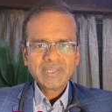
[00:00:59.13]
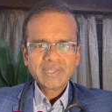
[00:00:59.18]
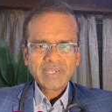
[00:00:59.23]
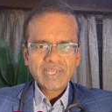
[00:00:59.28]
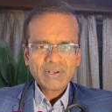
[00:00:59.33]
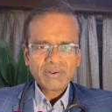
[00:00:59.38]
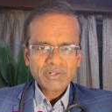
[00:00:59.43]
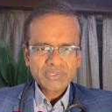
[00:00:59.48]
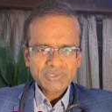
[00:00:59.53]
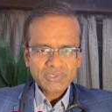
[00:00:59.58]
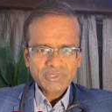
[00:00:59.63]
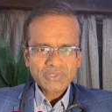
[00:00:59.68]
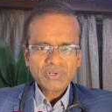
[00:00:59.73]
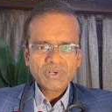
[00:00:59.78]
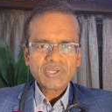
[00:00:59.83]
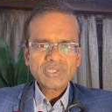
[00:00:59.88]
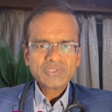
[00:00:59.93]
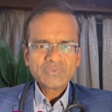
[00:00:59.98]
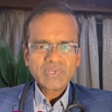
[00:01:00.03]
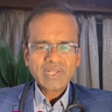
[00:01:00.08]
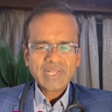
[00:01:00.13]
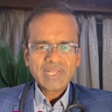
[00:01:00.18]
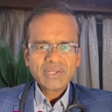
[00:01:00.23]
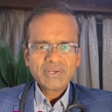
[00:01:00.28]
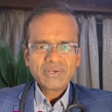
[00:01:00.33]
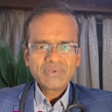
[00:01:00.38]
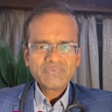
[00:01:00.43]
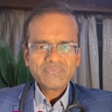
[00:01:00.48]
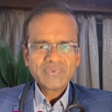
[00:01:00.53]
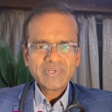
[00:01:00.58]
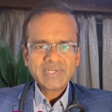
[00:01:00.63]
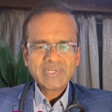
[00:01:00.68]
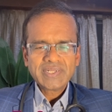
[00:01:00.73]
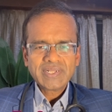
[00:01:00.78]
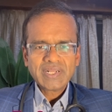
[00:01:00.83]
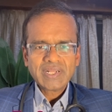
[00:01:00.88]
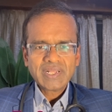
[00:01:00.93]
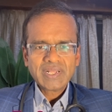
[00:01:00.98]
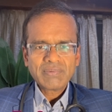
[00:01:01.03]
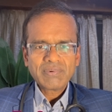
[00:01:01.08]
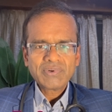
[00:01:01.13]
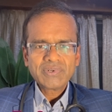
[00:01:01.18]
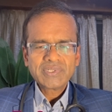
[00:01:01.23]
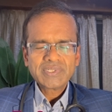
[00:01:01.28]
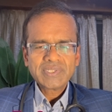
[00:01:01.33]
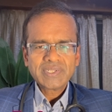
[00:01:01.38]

can also cause swelling of feet in about